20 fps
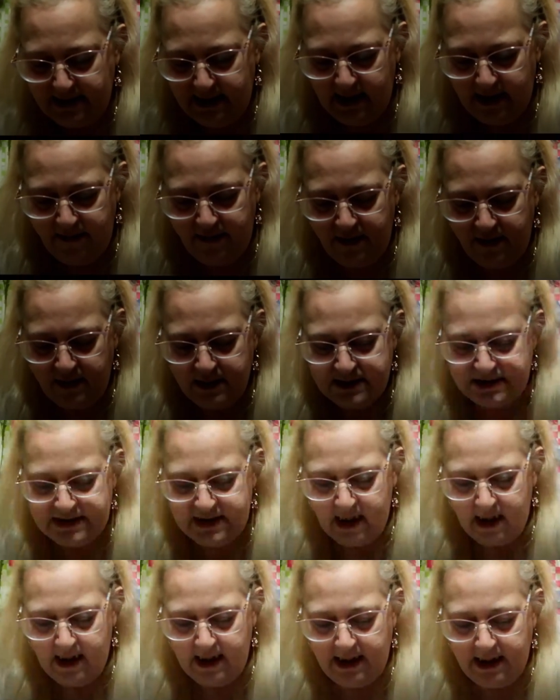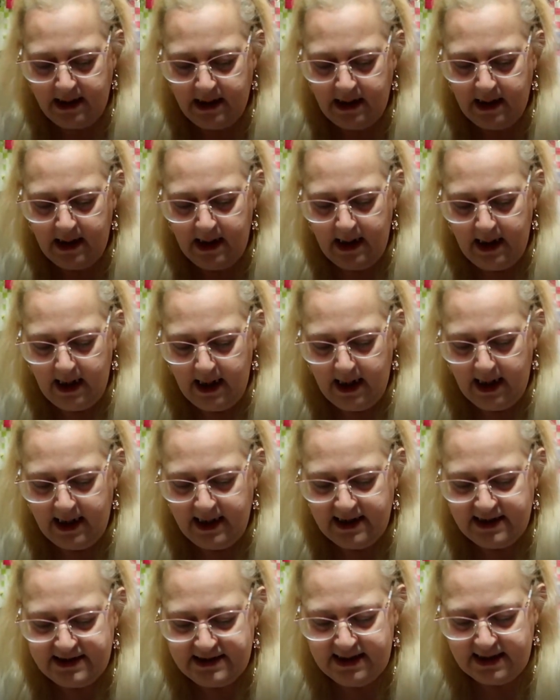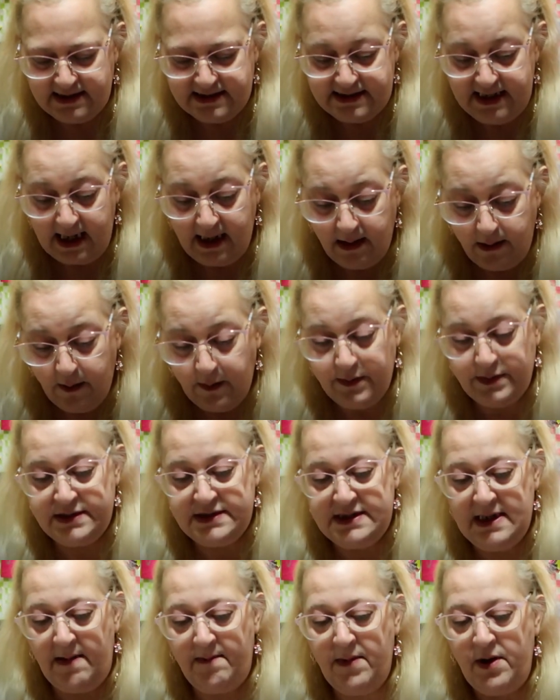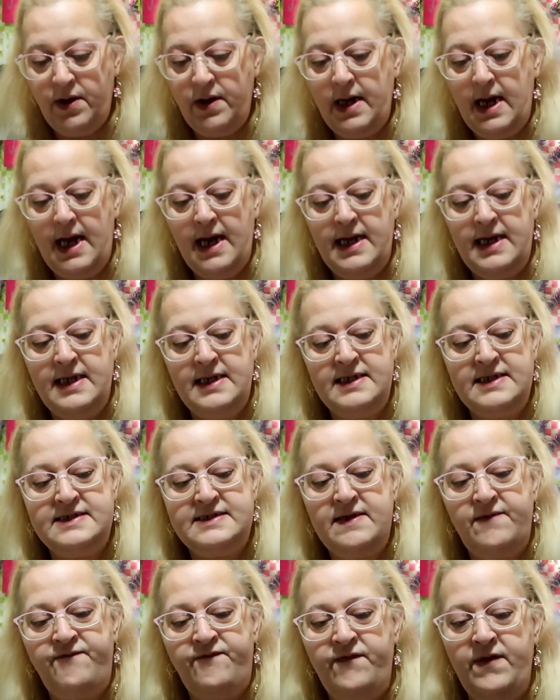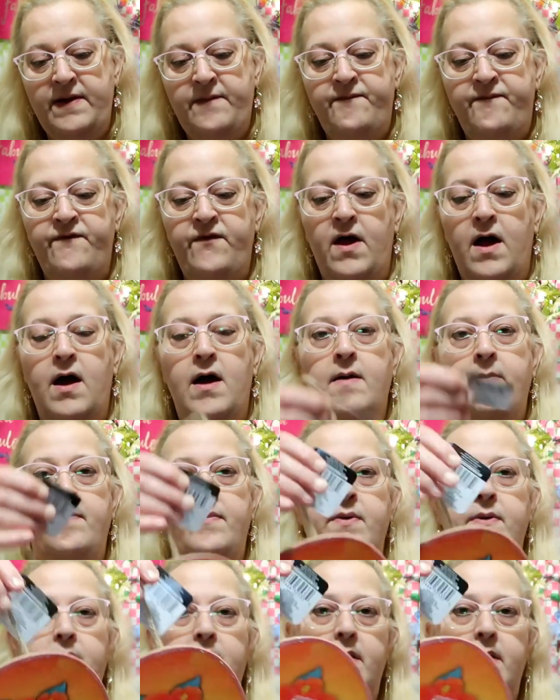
another sign and it says hello summer and it is a flip-flop.